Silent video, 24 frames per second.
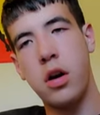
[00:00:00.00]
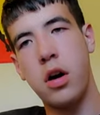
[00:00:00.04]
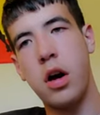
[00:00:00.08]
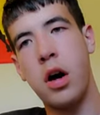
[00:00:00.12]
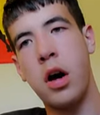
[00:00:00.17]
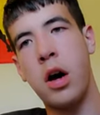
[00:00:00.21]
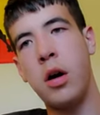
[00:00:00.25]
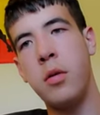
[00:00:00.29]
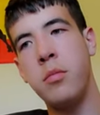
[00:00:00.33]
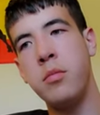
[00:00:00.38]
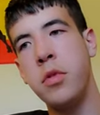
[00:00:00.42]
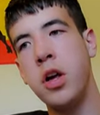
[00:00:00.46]

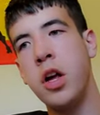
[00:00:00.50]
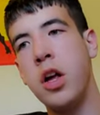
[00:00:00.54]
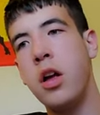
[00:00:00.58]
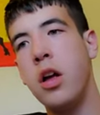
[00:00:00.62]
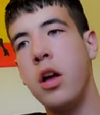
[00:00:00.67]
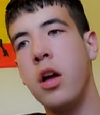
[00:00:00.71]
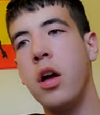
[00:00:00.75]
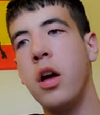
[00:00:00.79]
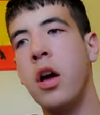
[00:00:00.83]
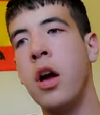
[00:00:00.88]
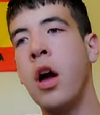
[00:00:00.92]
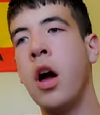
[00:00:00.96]
I'm
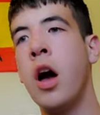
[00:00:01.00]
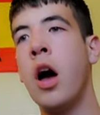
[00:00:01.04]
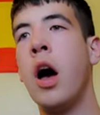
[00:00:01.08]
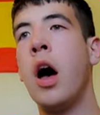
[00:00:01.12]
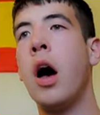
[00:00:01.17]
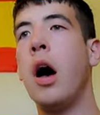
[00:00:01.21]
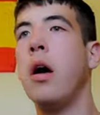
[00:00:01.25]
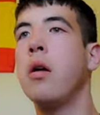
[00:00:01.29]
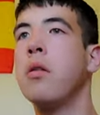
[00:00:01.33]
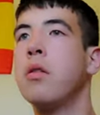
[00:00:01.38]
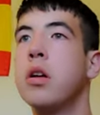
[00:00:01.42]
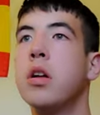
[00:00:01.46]

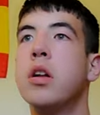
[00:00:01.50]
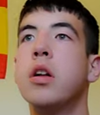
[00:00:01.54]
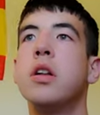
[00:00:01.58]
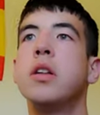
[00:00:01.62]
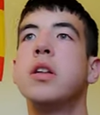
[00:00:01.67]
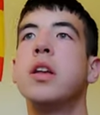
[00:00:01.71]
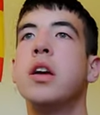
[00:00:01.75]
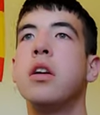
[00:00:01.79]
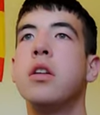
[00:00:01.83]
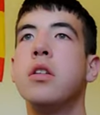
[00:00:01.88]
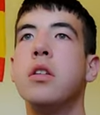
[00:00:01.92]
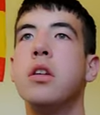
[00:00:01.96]
I'm going
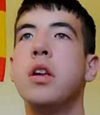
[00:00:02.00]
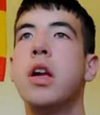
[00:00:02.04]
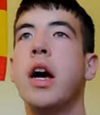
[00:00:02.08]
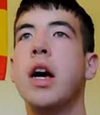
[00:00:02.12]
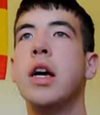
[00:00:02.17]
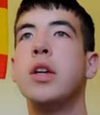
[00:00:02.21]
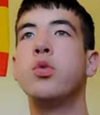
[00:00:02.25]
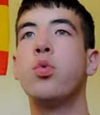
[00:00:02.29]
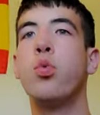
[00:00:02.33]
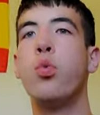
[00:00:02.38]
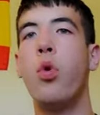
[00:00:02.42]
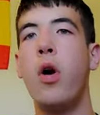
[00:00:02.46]
to tell you
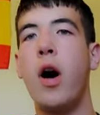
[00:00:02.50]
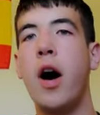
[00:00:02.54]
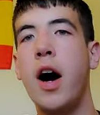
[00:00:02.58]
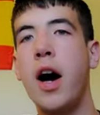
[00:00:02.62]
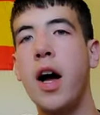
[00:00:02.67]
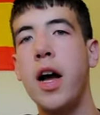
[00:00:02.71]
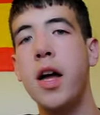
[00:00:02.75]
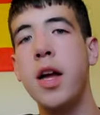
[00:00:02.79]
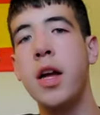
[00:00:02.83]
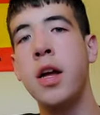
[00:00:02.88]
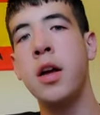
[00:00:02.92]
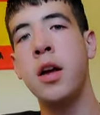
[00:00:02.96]
guys
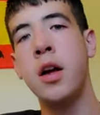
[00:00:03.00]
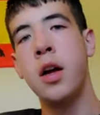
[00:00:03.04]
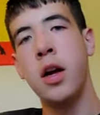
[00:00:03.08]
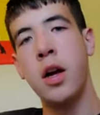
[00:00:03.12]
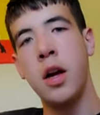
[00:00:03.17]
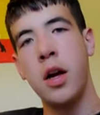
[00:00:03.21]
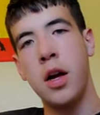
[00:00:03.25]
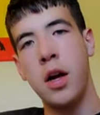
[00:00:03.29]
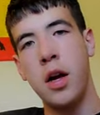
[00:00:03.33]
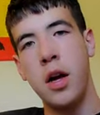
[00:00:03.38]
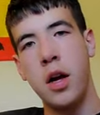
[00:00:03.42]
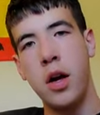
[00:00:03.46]
why
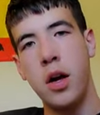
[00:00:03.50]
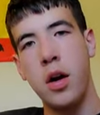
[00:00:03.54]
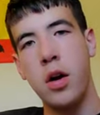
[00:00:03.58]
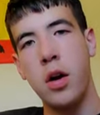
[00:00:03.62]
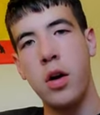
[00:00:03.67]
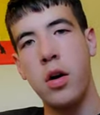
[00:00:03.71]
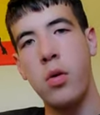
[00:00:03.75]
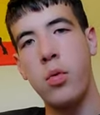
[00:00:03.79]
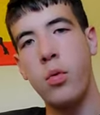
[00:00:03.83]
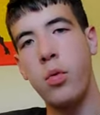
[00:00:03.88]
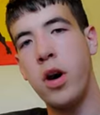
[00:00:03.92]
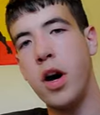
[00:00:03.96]

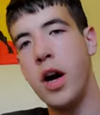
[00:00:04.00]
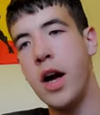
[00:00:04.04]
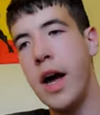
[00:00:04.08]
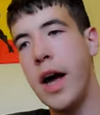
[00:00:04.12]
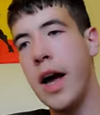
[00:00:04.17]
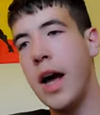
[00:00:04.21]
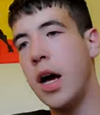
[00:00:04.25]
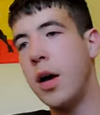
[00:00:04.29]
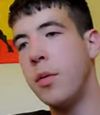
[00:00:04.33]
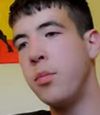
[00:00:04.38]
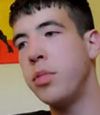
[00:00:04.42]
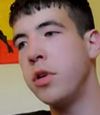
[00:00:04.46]
what
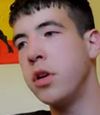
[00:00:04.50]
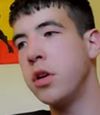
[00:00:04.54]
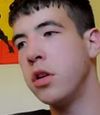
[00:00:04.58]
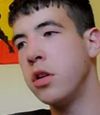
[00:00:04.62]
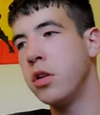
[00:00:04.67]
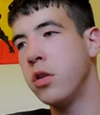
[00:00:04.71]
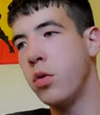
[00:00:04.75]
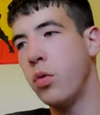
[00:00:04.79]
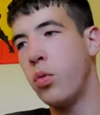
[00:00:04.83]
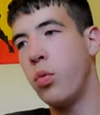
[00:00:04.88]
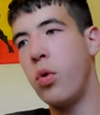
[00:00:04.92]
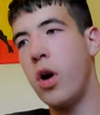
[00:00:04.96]

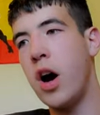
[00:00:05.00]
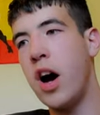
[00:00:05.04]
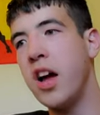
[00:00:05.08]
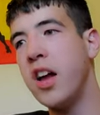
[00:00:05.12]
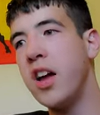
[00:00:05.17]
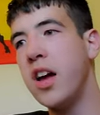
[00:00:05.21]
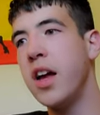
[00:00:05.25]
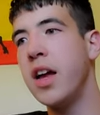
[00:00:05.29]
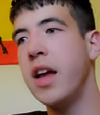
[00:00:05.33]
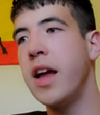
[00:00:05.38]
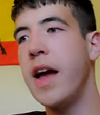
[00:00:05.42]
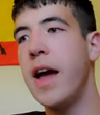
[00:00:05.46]
happened, why
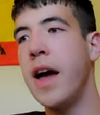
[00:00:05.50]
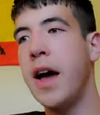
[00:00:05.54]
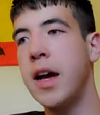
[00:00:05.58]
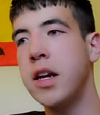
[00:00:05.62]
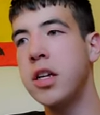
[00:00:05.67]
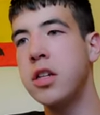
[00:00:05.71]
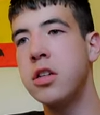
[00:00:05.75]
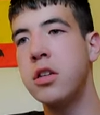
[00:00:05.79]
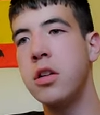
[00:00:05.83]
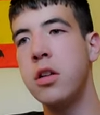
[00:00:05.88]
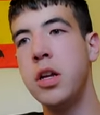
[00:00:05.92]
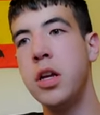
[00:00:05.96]
I
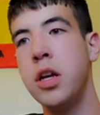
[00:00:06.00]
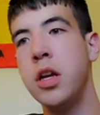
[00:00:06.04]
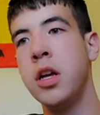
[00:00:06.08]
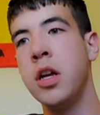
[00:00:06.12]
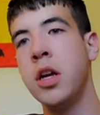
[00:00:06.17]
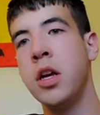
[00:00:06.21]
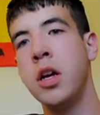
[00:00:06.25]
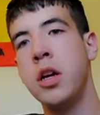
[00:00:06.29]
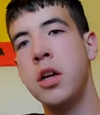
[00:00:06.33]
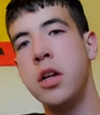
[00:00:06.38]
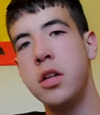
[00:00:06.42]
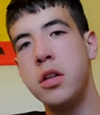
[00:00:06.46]
actually
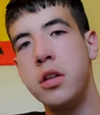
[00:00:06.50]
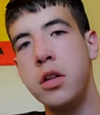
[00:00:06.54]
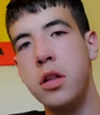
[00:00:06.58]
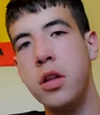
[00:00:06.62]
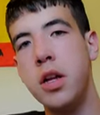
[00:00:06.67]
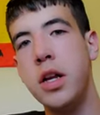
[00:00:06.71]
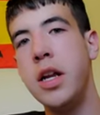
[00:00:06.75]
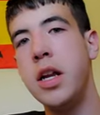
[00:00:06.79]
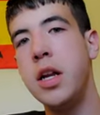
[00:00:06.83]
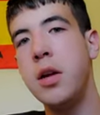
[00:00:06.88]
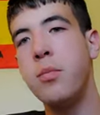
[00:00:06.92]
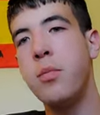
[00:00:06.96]

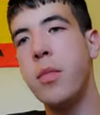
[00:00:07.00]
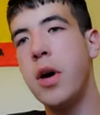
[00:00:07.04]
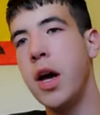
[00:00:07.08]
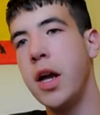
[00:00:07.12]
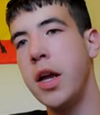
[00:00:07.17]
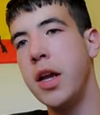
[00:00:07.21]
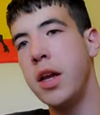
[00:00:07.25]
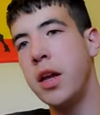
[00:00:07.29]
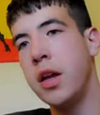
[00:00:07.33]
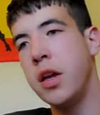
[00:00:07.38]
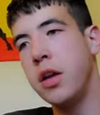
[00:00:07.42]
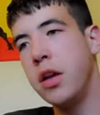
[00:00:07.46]
deleted
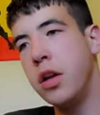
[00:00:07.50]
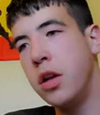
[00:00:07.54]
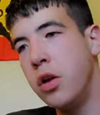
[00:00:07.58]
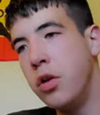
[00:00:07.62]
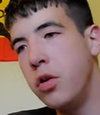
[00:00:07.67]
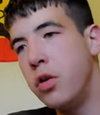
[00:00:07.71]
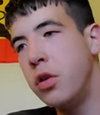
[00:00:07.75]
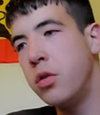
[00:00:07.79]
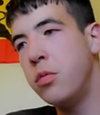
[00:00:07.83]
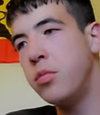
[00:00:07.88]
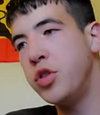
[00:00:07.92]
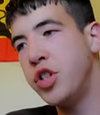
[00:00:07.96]
my
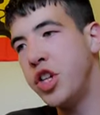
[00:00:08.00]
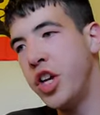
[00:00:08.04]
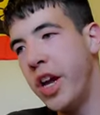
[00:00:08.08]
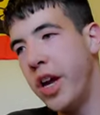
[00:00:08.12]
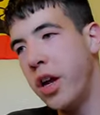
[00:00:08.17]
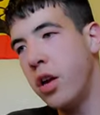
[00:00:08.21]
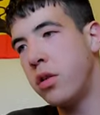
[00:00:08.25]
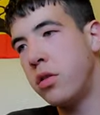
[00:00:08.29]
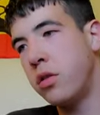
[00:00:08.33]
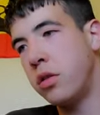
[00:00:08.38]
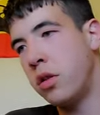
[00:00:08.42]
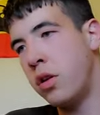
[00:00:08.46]
YouTube
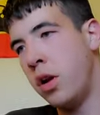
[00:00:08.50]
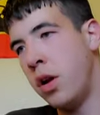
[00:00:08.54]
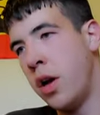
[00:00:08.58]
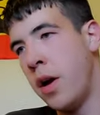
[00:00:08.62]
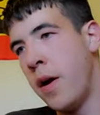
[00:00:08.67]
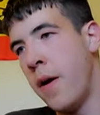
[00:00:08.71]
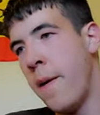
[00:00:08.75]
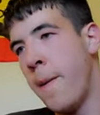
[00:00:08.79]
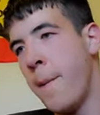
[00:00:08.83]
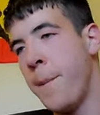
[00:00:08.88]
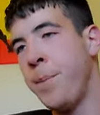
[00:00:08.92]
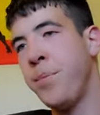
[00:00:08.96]
channel
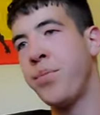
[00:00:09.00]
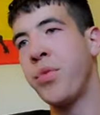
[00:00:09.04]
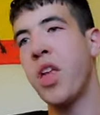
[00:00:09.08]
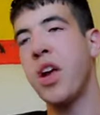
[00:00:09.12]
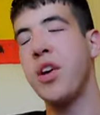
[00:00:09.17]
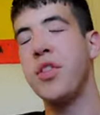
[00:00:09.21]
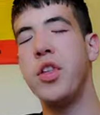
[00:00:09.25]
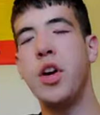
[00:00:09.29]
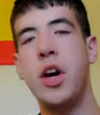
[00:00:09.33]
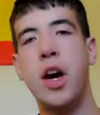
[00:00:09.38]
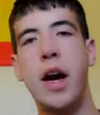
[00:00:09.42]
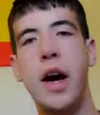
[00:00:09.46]

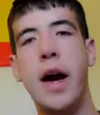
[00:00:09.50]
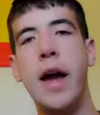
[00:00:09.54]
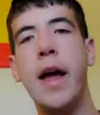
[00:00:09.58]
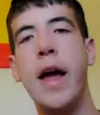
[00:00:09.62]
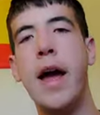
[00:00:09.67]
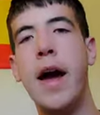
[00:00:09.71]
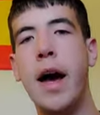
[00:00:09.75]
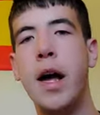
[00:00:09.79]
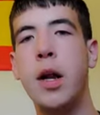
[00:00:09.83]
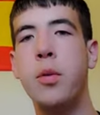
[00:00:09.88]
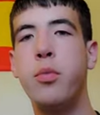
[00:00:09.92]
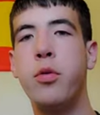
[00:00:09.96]
that I
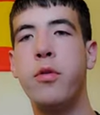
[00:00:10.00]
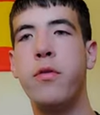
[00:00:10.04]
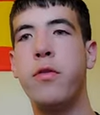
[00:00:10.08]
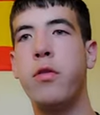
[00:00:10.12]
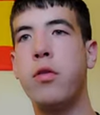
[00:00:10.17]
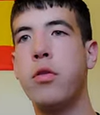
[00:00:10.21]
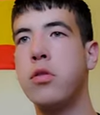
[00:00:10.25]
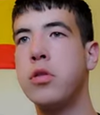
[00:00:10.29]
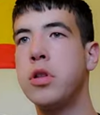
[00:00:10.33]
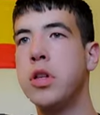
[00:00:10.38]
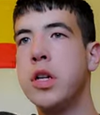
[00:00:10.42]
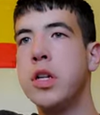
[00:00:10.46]
had
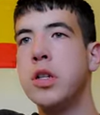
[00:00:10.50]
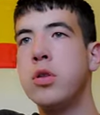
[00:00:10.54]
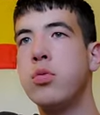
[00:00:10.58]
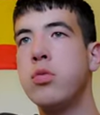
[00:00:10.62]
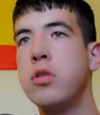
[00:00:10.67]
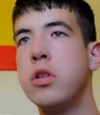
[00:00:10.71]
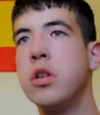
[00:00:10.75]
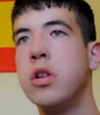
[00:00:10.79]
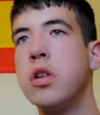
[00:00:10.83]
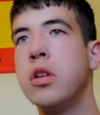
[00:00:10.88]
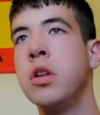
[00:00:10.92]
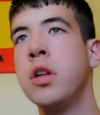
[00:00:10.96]
before this
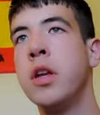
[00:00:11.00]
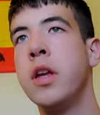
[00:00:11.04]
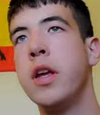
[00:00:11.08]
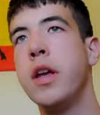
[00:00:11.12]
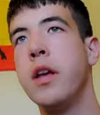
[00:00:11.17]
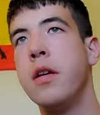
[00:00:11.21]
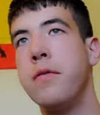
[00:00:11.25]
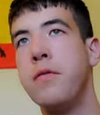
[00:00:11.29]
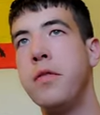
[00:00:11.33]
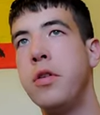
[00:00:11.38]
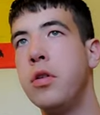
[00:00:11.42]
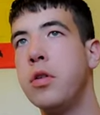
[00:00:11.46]
one.
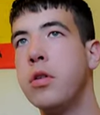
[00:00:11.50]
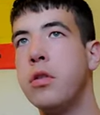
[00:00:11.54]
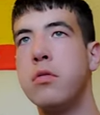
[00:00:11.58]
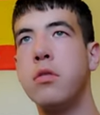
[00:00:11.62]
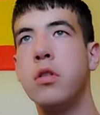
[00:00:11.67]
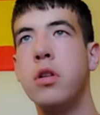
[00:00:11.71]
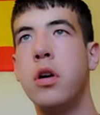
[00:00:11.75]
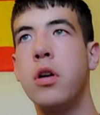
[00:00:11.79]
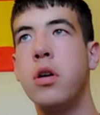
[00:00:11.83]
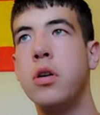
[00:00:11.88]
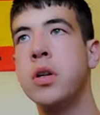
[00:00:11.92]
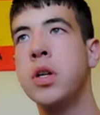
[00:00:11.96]
If you don't
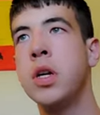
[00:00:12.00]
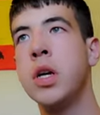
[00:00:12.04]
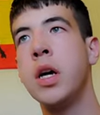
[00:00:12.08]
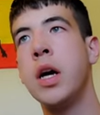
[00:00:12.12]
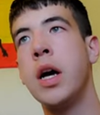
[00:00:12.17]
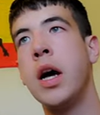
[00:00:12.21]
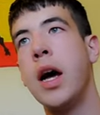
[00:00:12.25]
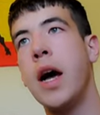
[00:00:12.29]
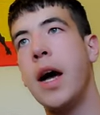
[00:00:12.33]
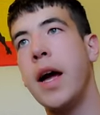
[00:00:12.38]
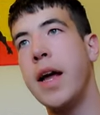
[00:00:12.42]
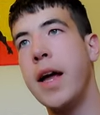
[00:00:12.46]
know,
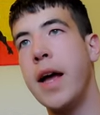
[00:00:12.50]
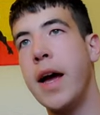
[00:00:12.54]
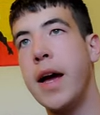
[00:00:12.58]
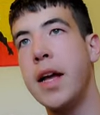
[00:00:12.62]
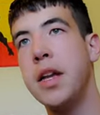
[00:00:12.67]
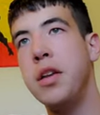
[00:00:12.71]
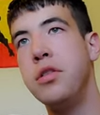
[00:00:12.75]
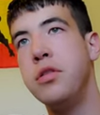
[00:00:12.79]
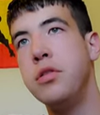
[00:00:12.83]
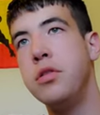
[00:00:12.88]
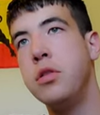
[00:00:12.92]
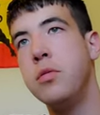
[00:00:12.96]
I
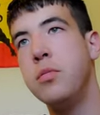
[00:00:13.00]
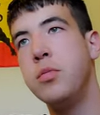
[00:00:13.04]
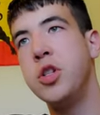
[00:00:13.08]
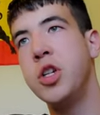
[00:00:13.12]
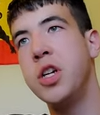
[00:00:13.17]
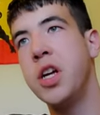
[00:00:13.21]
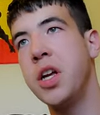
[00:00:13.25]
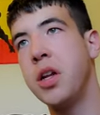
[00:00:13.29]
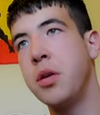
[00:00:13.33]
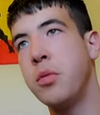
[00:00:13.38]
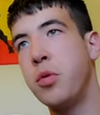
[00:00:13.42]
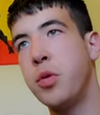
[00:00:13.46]
had YouTube
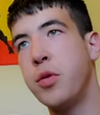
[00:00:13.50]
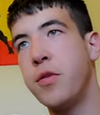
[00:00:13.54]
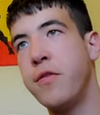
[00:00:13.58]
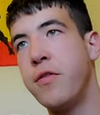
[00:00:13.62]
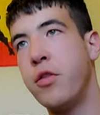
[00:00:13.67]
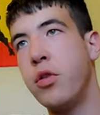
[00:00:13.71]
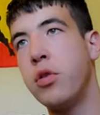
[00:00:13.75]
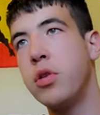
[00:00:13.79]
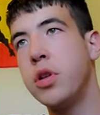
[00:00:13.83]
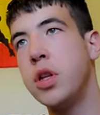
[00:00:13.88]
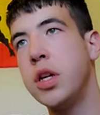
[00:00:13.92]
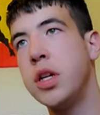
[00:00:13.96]
channel
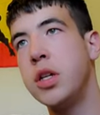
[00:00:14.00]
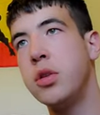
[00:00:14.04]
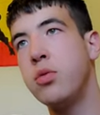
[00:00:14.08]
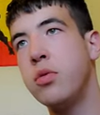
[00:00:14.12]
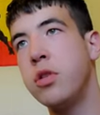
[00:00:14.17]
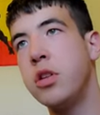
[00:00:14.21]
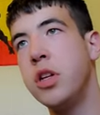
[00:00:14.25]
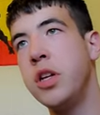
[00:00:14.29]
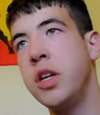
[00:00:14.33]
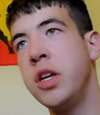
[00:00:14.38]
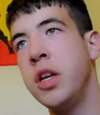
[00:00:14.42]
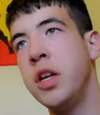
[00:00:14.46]
before this
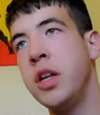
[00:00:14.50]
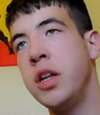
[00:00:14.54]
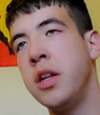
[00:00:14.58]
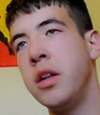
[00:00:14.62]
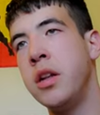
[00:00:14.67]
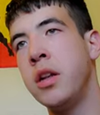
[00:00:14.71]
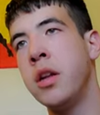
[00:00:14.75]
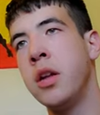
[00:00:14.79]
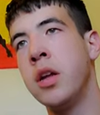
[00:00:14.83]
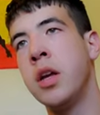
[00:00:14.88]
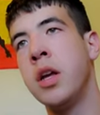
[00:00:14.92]
one and